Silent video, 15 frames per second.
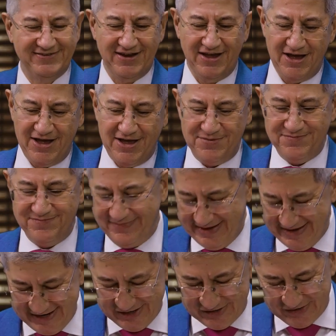Sure. I'm
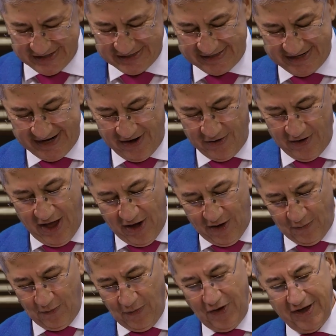interested to
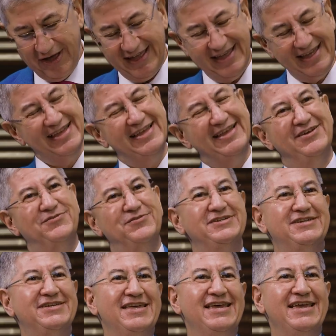know, what do
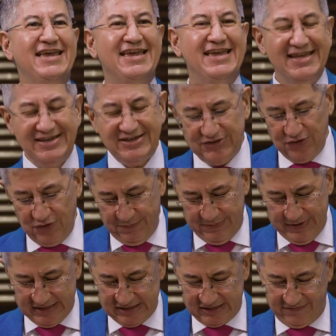you think is your
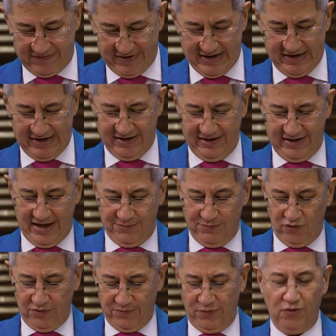biggest failure? And
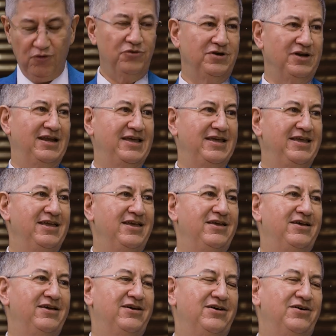more importantly,
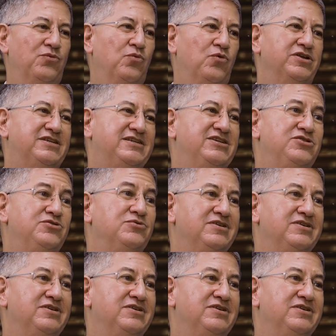what did you